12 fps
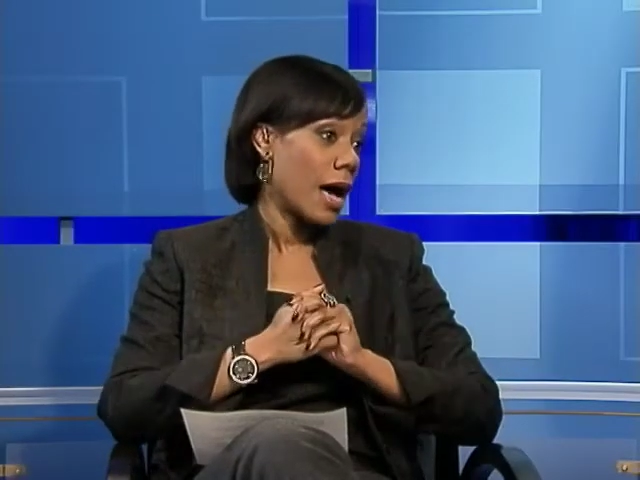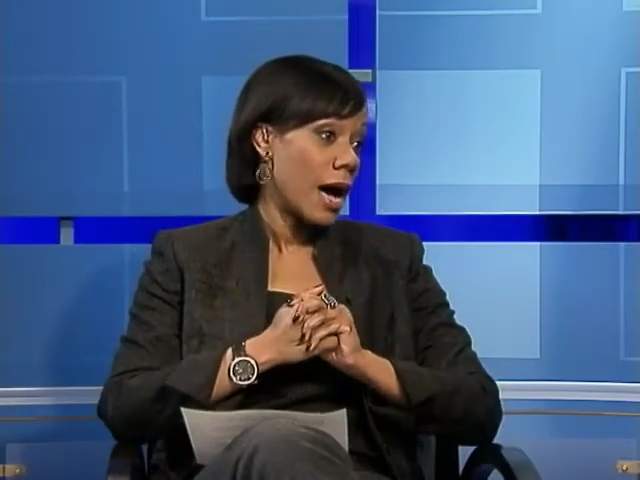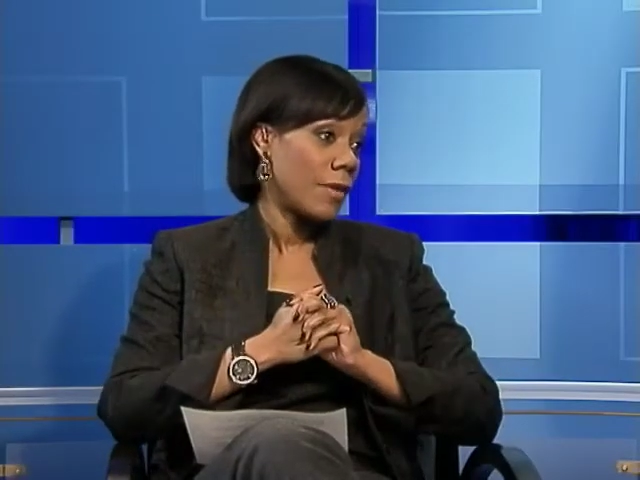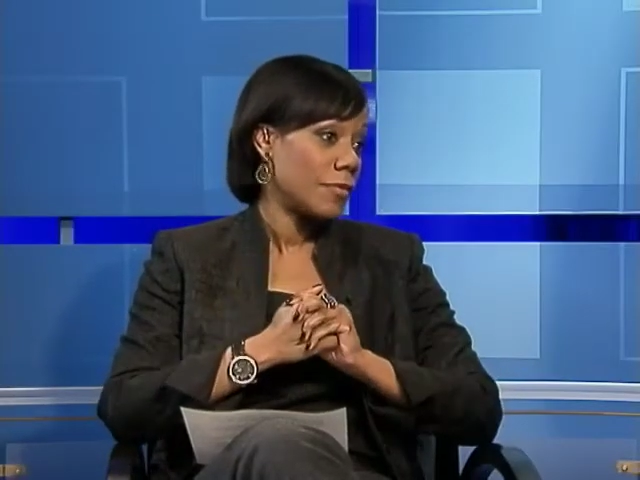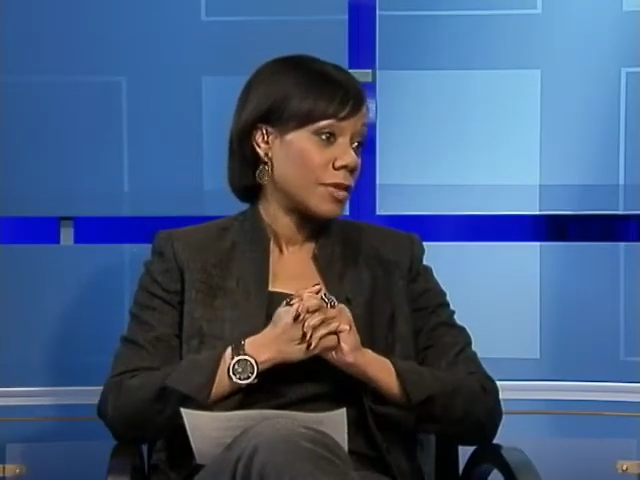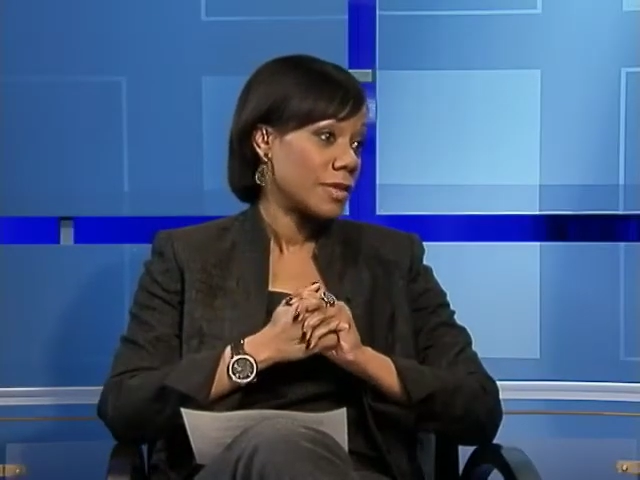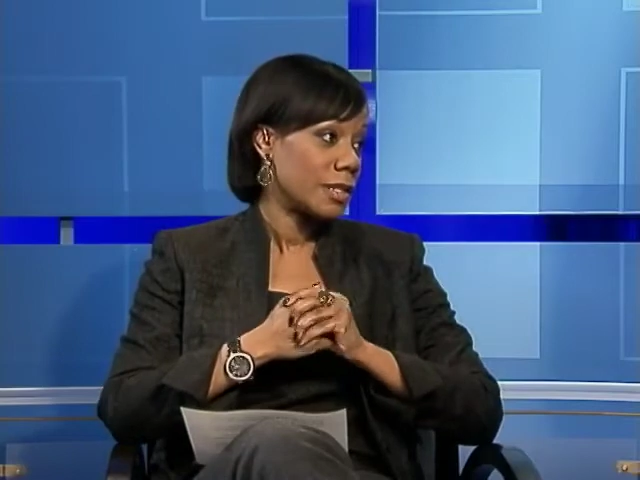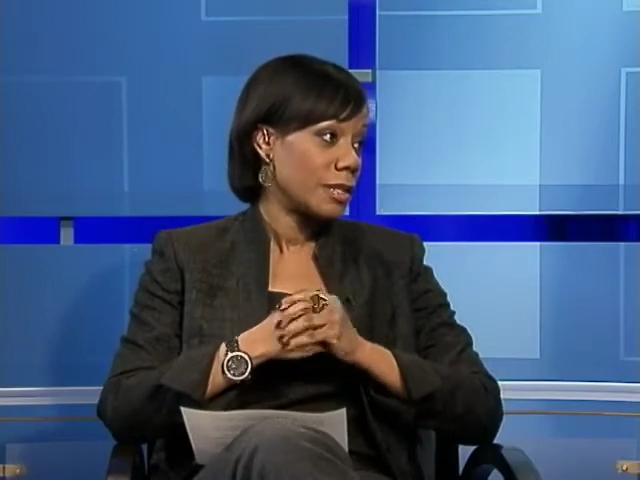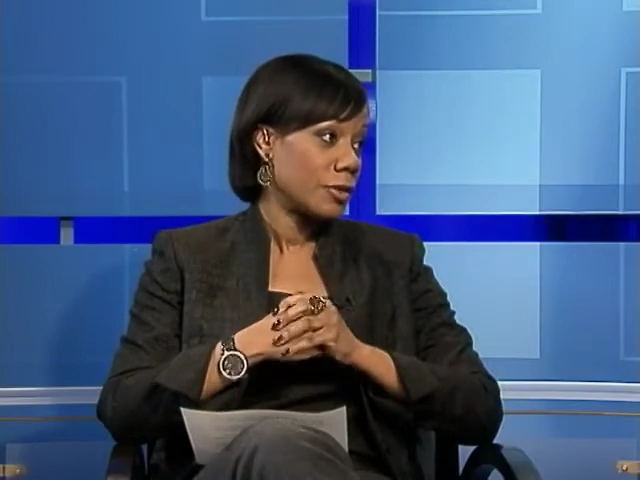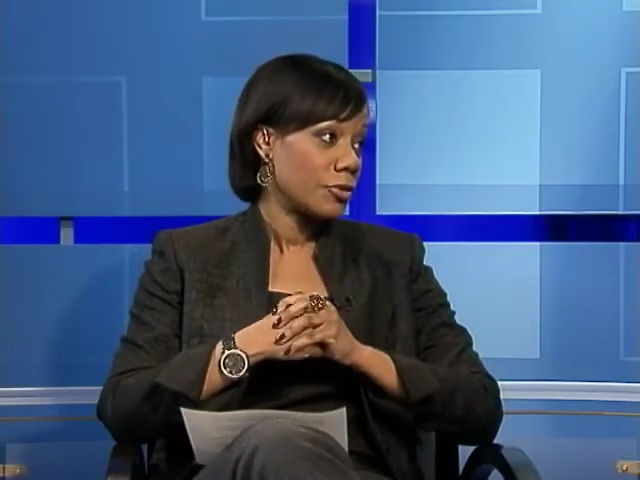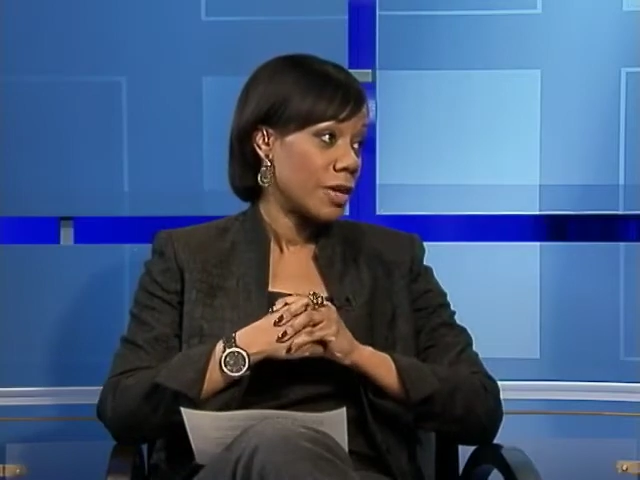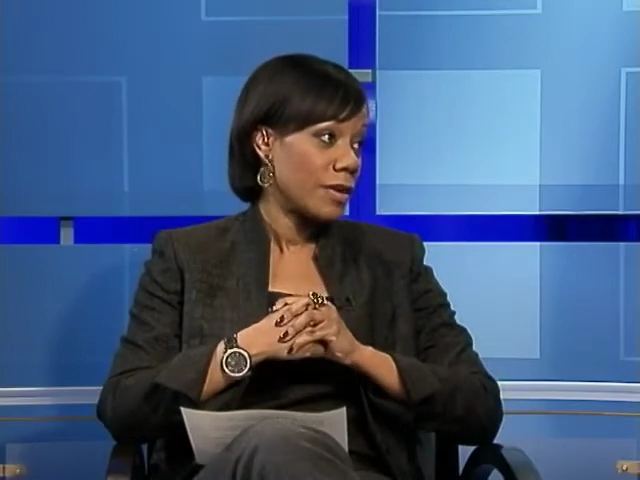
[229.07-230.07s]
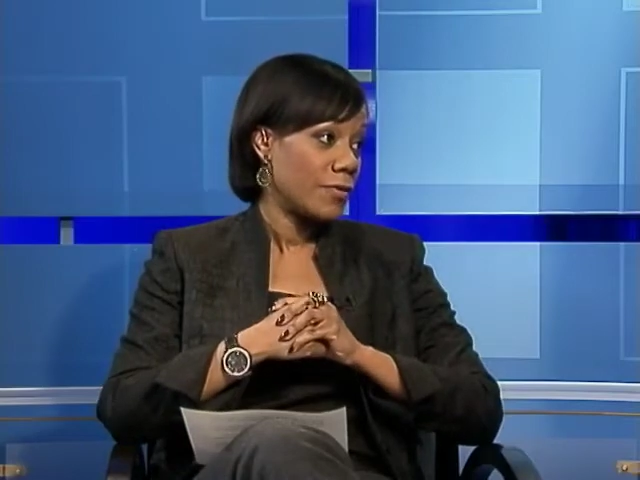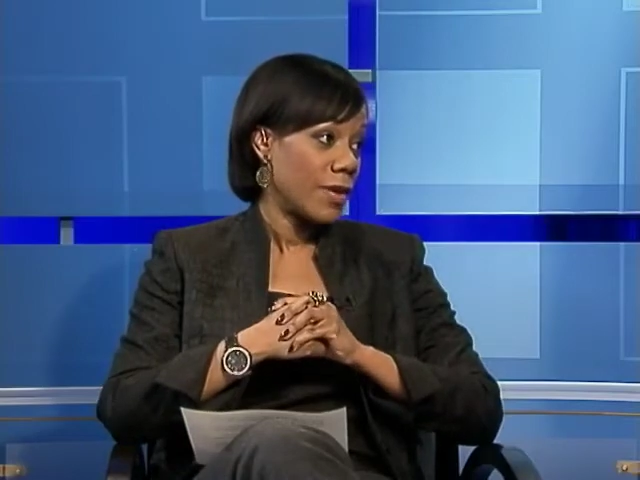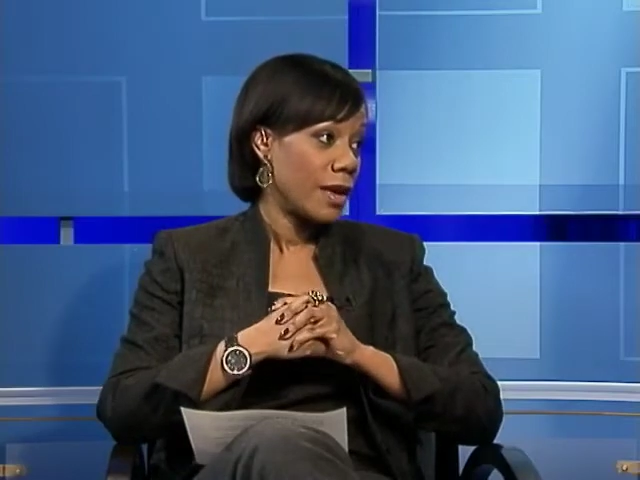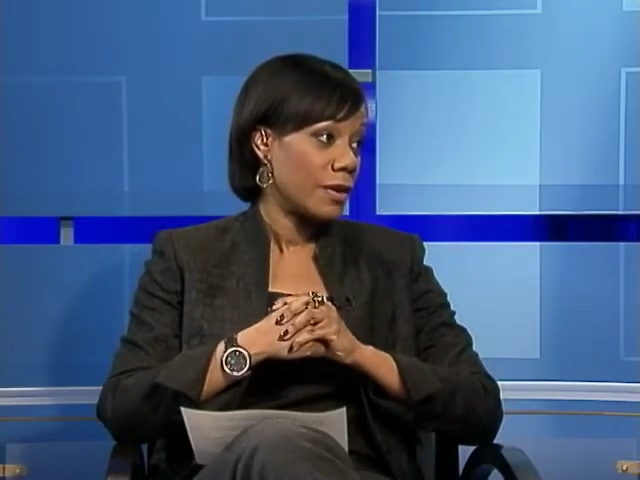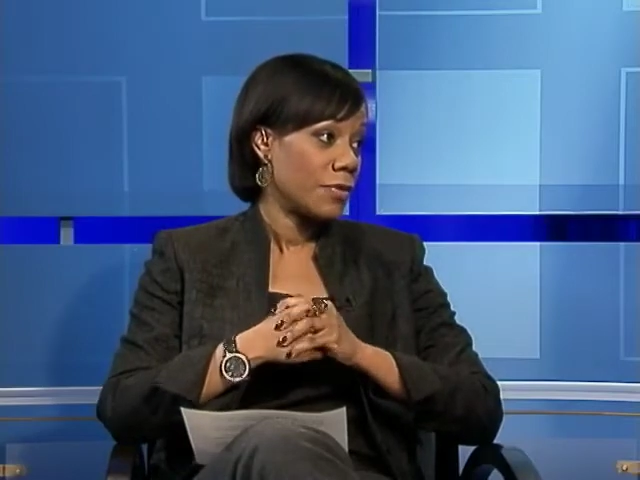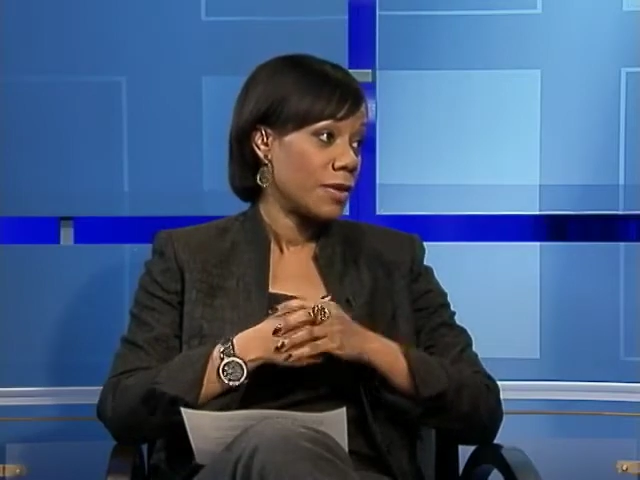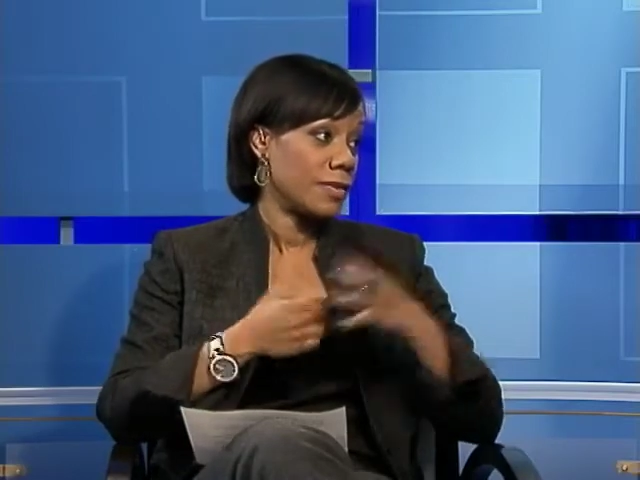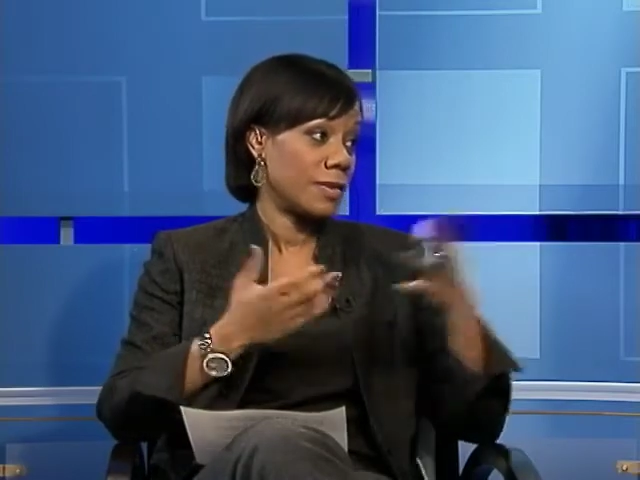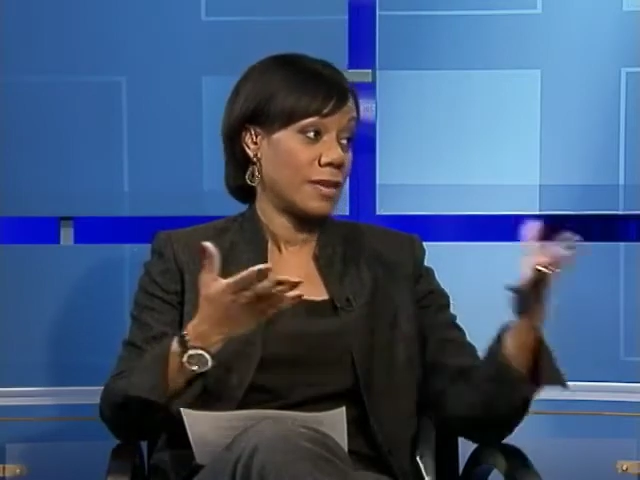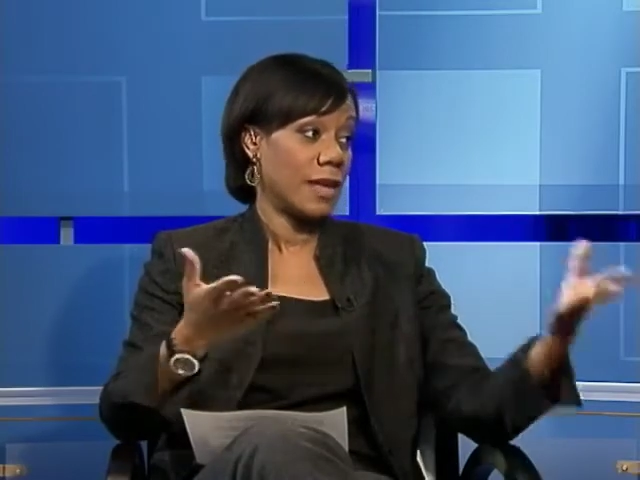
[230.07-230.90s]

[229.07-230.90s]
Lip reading: obviously a great fan of his,